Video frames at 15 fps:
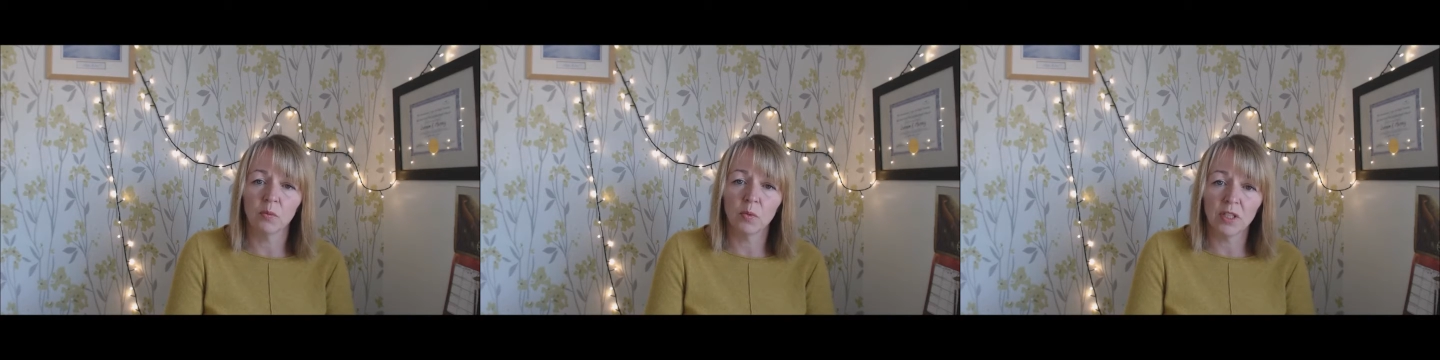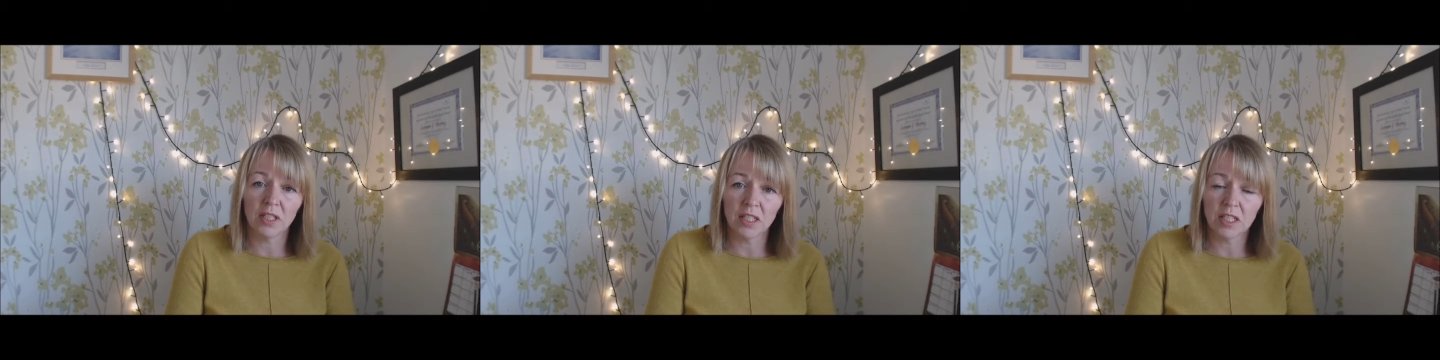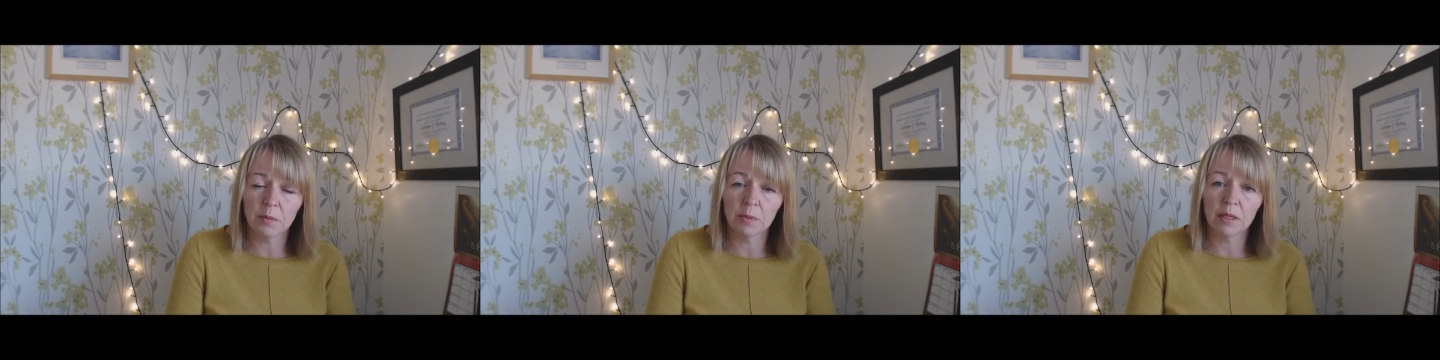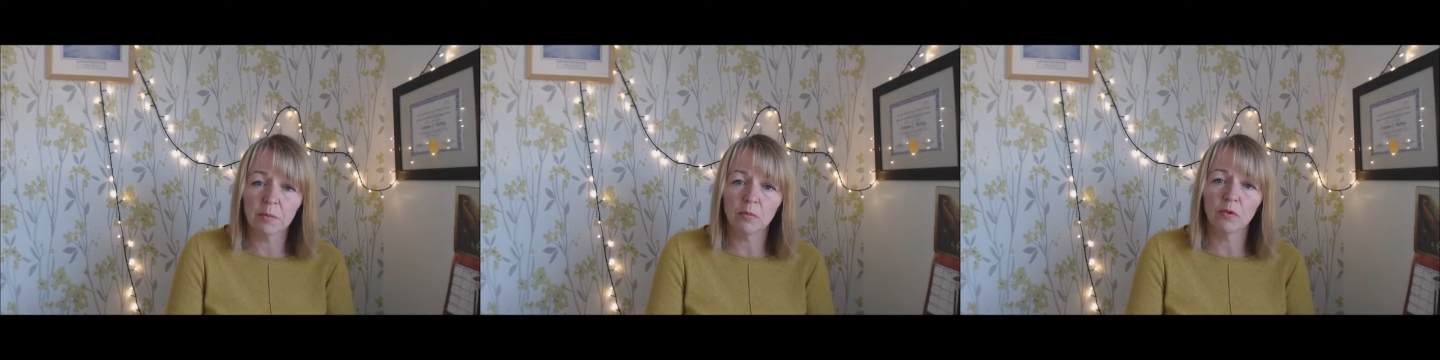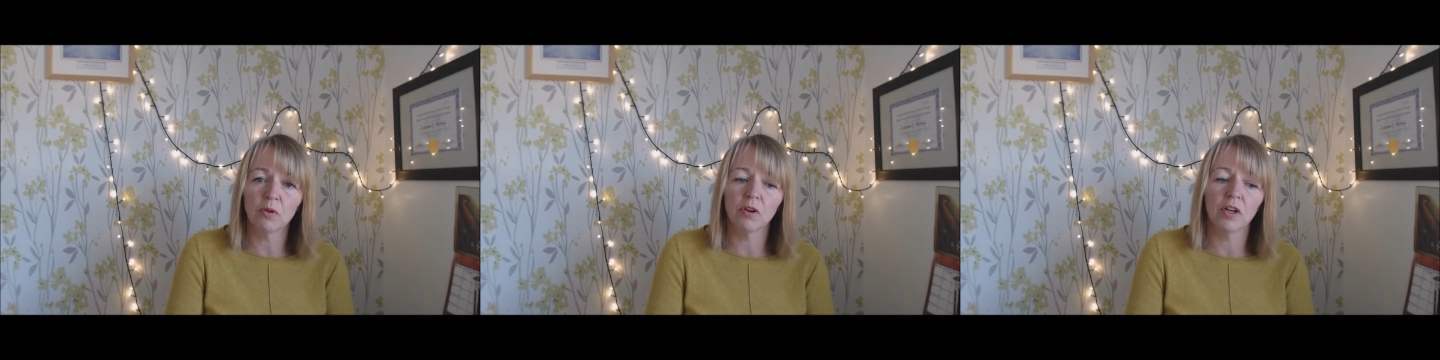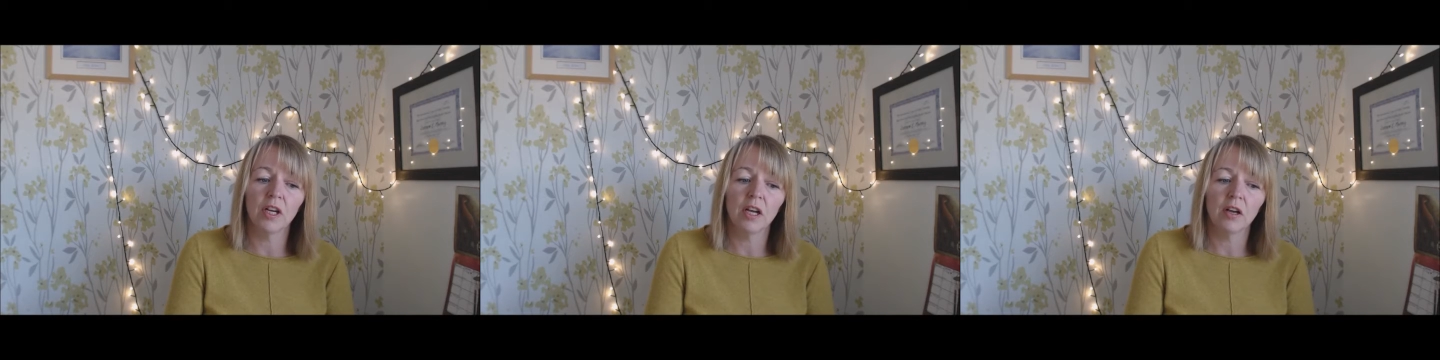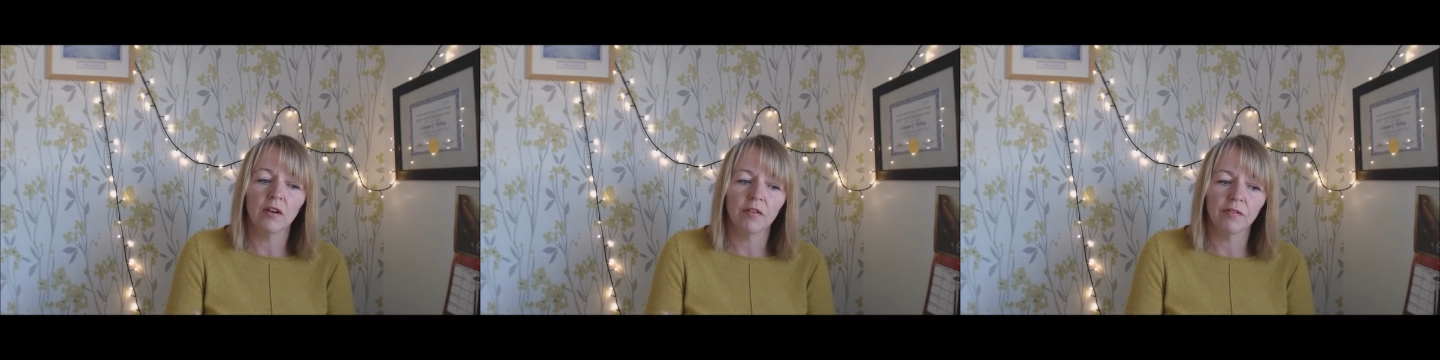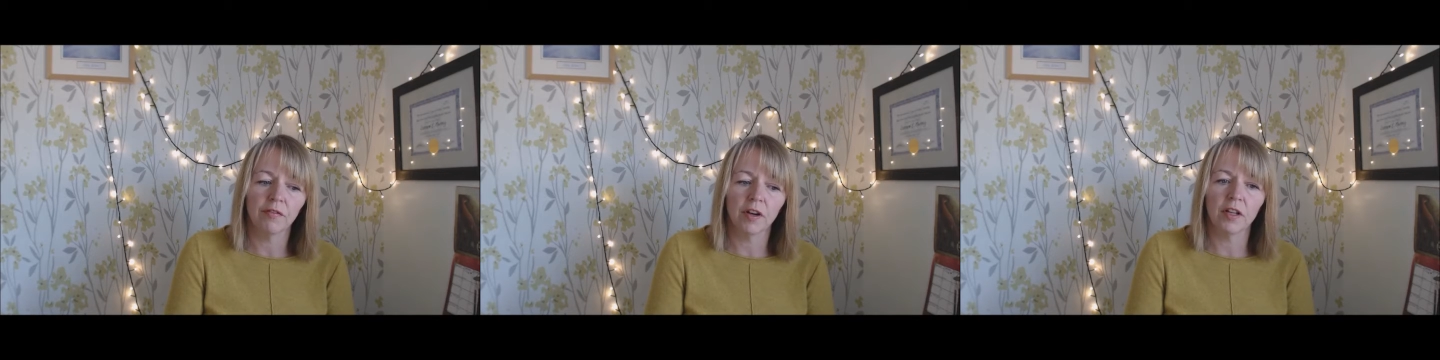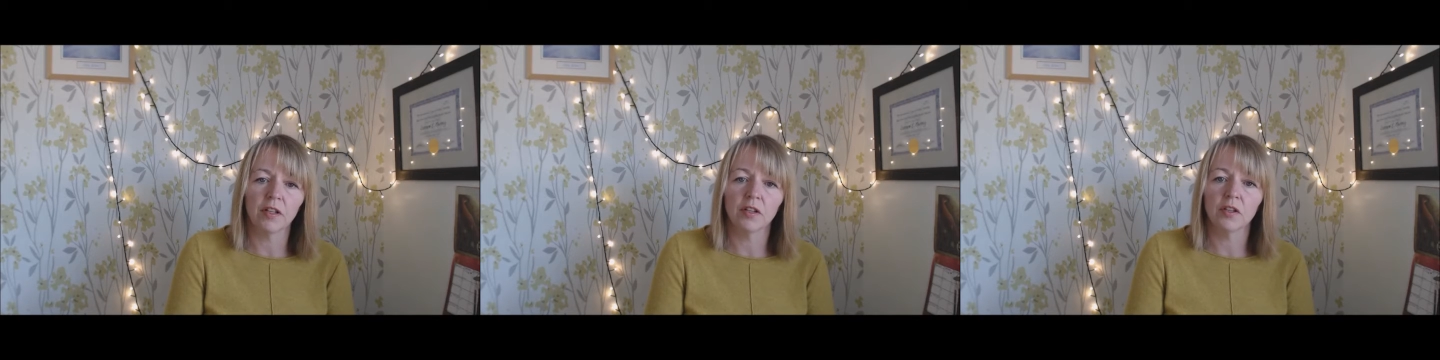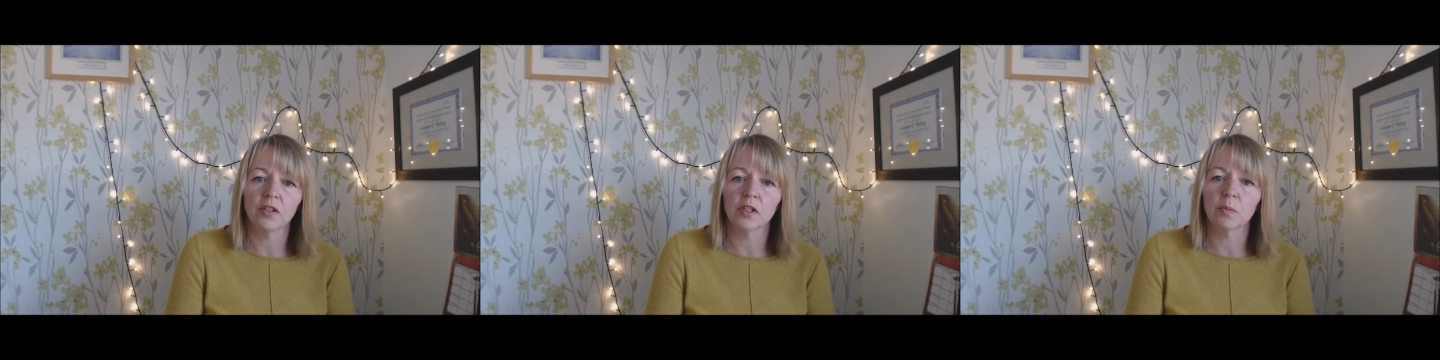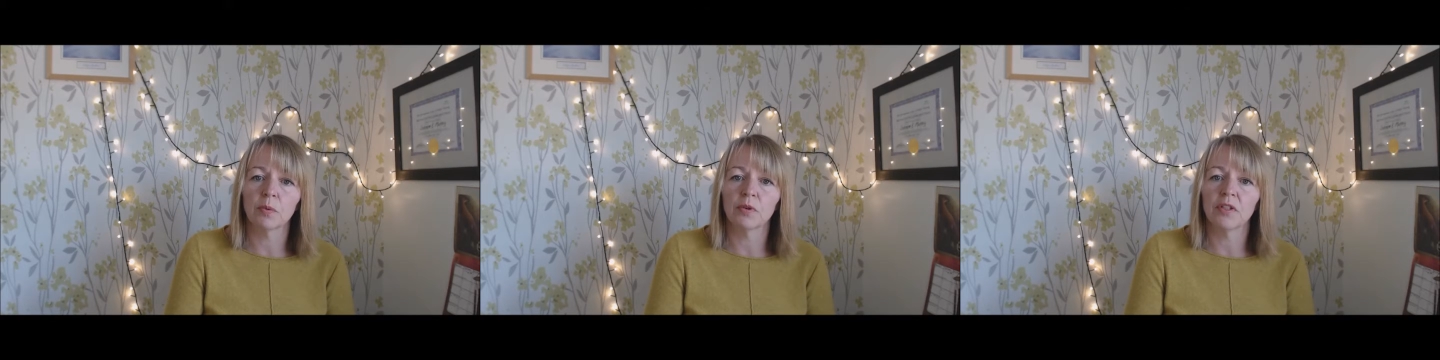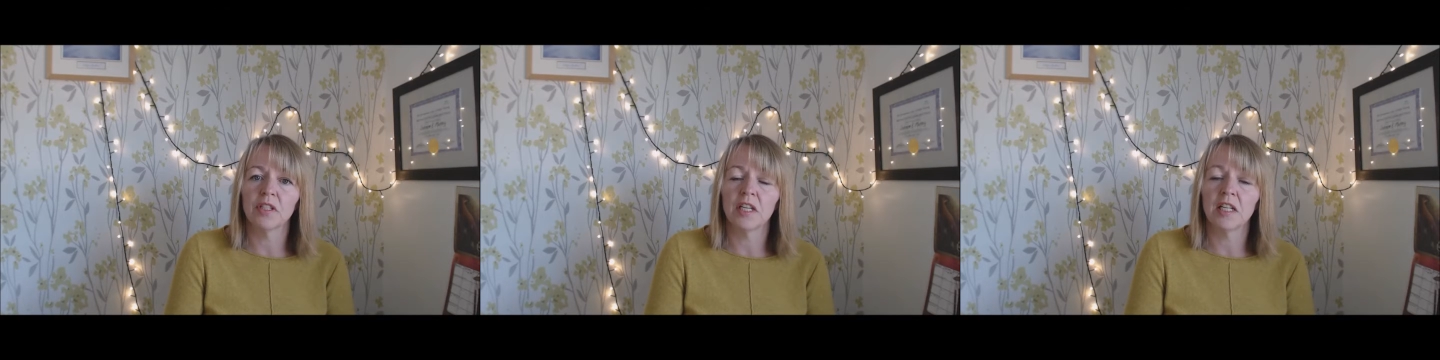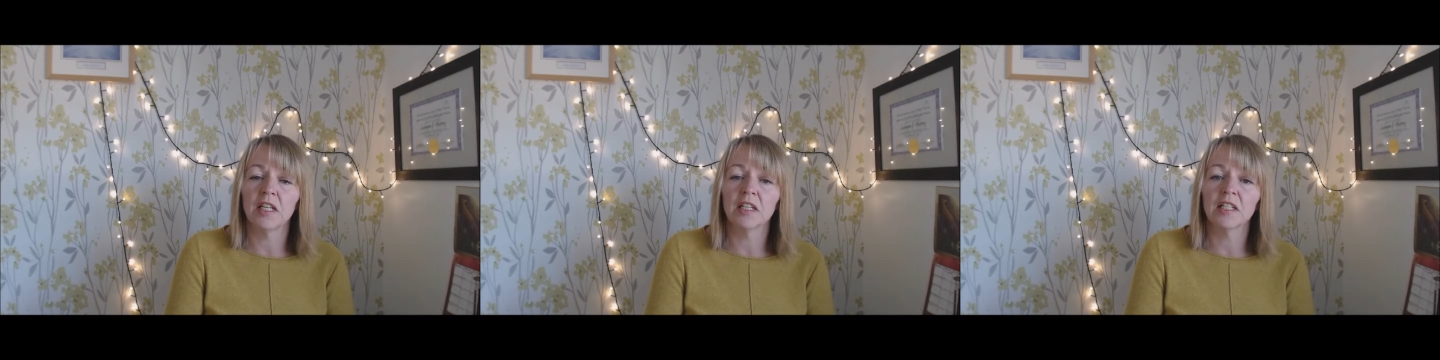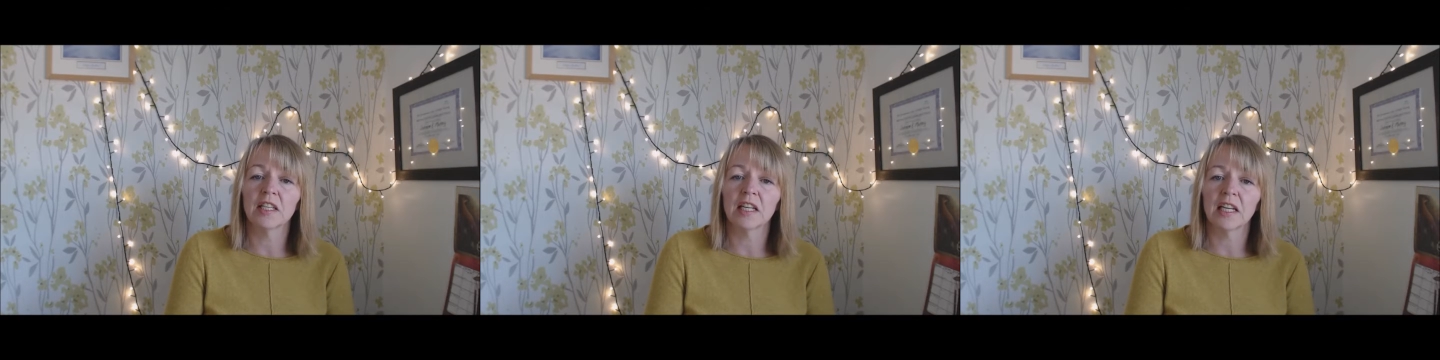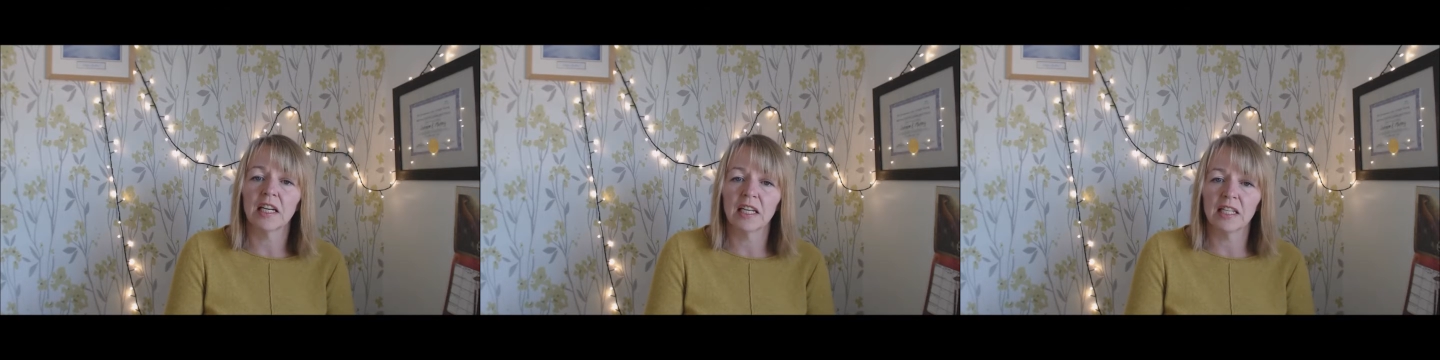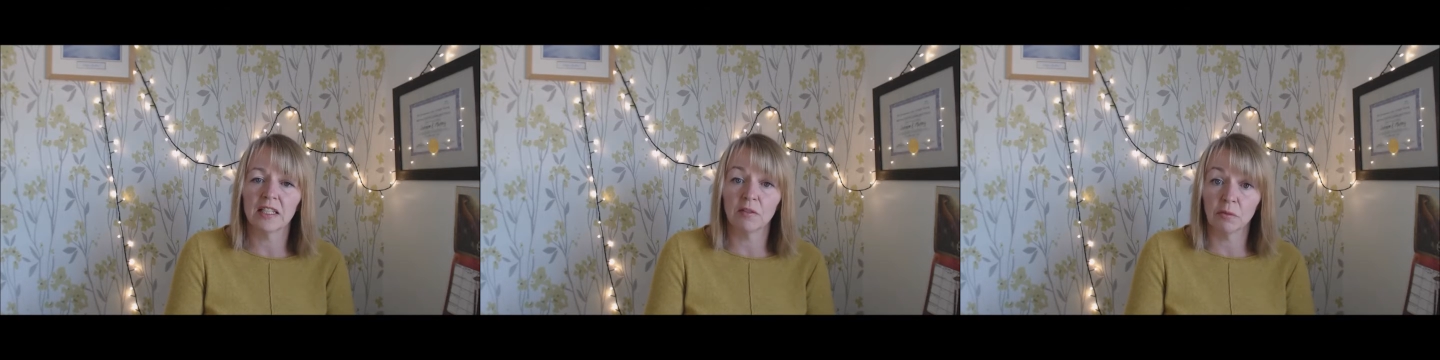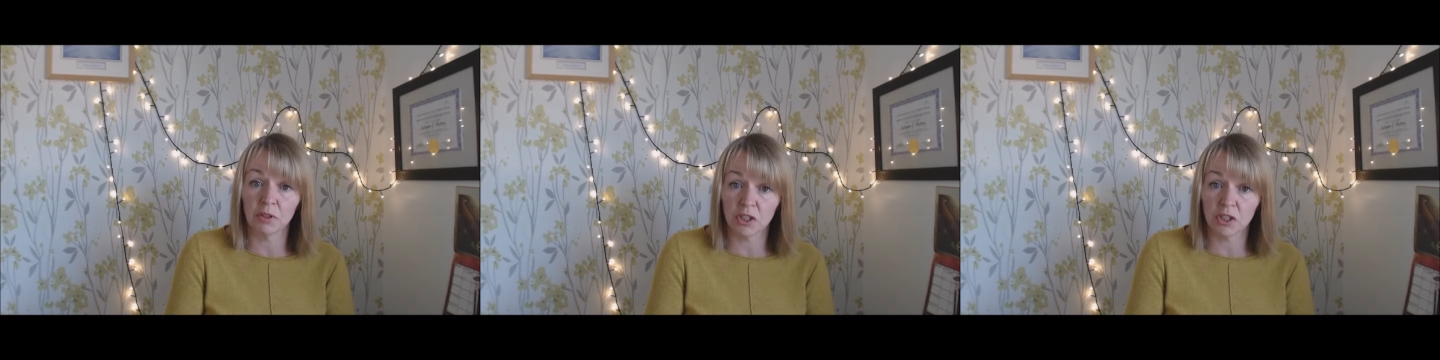and we need to be more fun and spontaneous and creative,